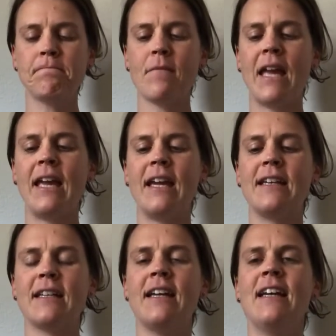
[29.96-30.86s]
And
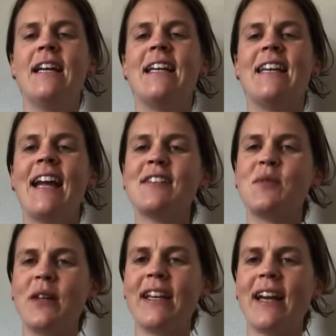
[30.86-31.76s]
next
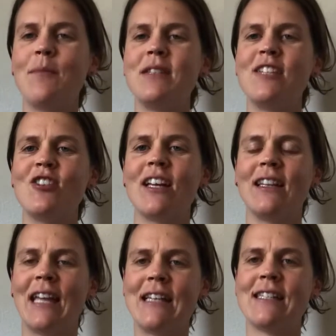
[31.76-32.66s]
week, I'm teaching a
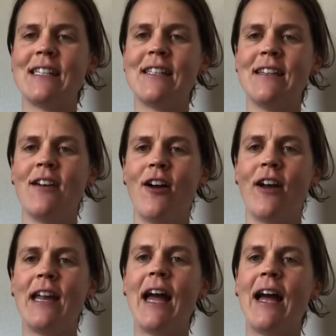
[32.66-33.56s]
lesson on
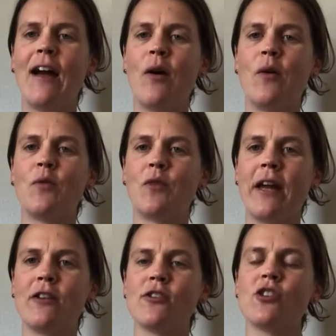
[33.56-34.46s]
how
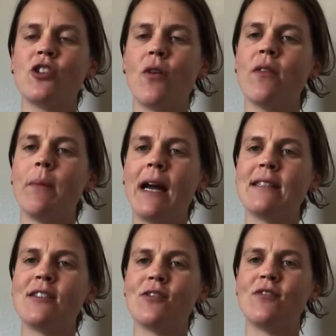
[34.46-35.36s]
writers show the
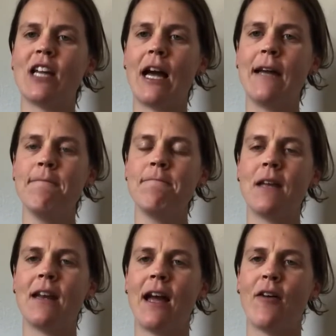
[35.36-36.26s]
passage of time
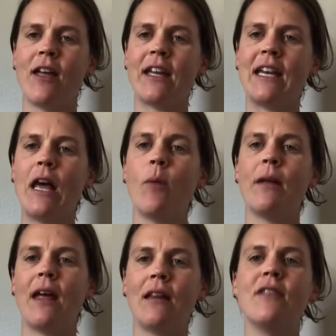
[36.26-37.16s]
and how that can help
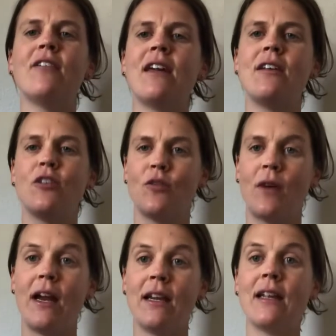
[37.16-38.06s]
elevate your
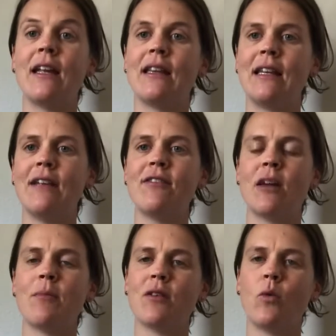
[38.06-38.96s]
writing and lift up
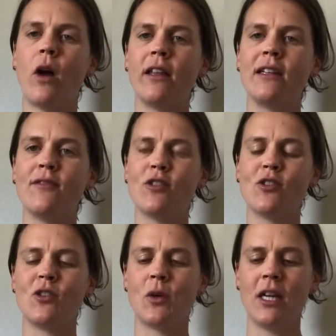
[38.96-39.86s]
the quality of your
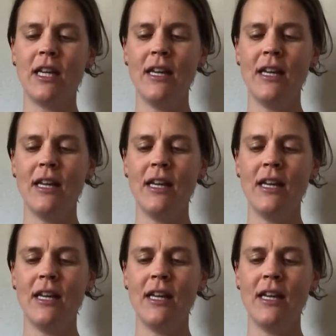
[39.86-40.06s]
story.